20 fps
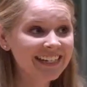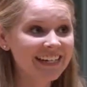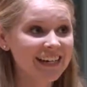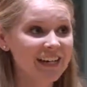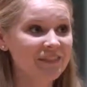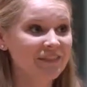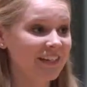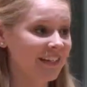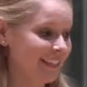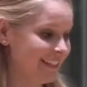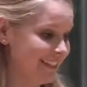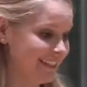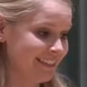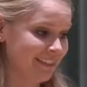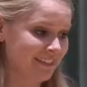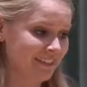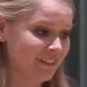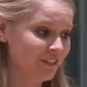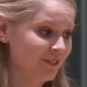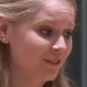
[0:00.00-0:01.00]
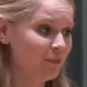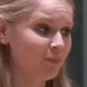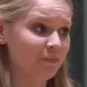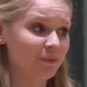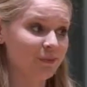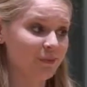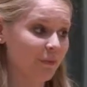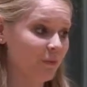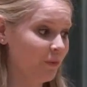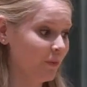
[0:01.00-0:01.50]
I mean, it's the
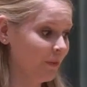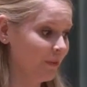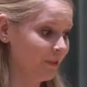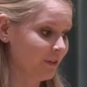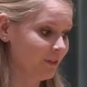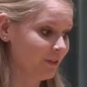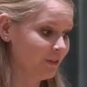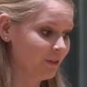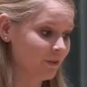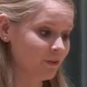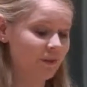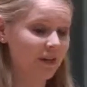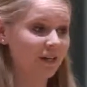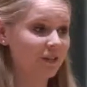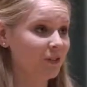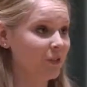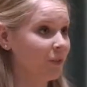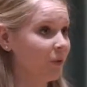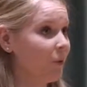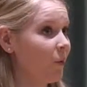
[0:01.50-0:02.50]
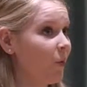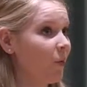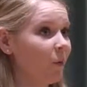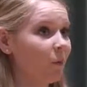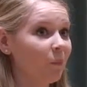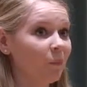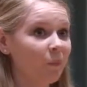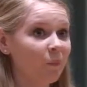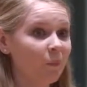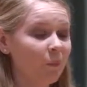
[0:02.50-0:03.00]
script or the director
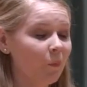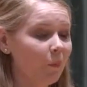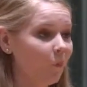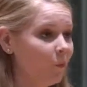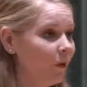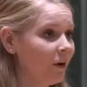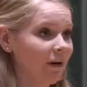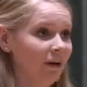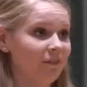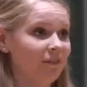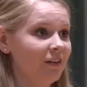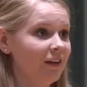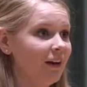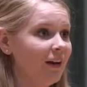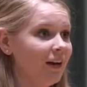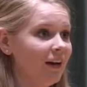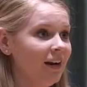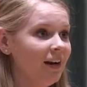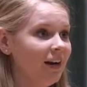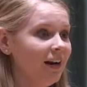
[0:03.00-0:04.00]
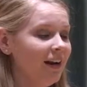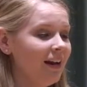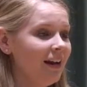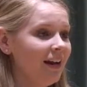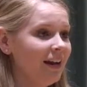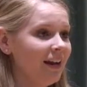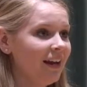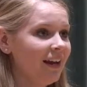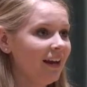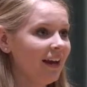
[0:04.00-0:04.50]
or whatever.
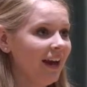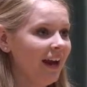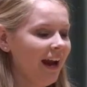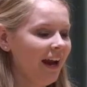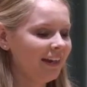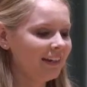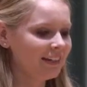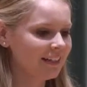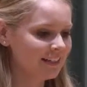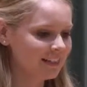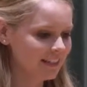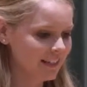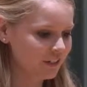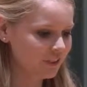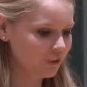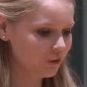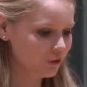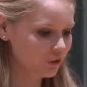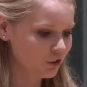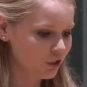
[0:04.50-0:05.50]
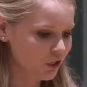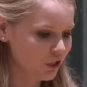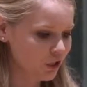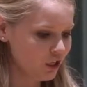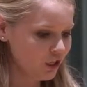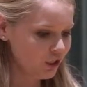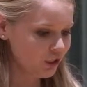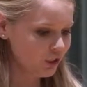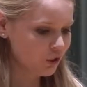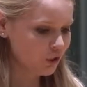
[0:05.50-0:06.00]
And it's like you just
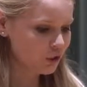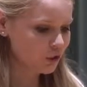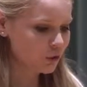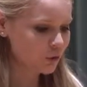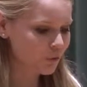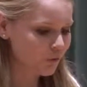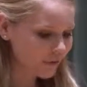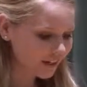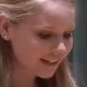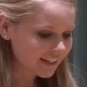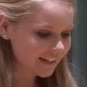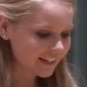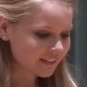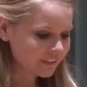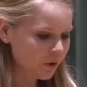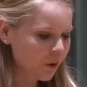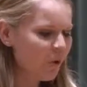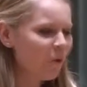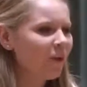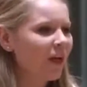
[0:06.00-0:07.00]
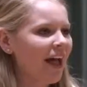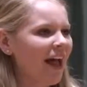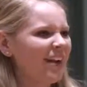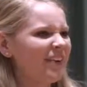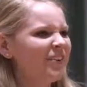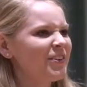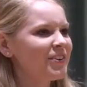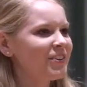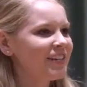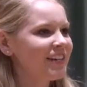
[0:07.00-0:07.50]
you just drink in the whole
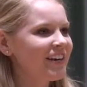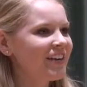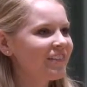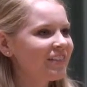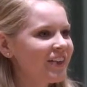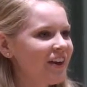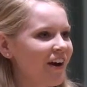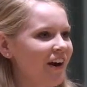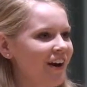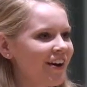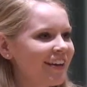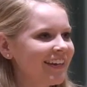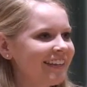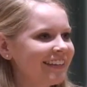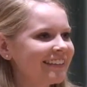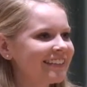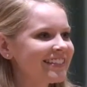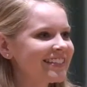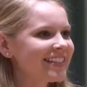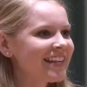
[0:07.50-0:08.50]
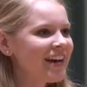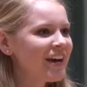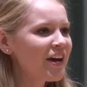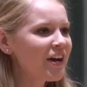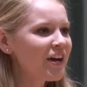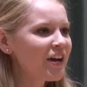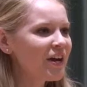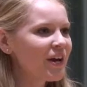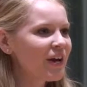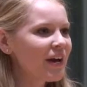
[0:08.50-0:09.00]
energy of the audience.
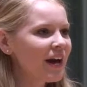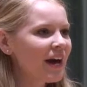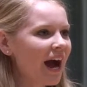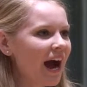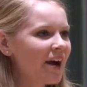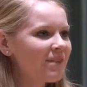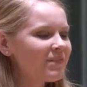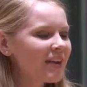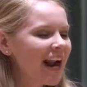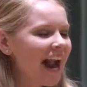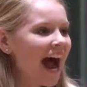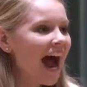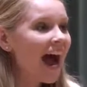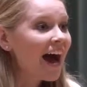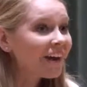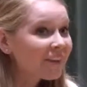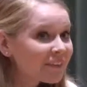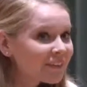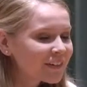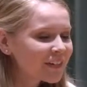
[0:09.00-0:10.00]
I mean, how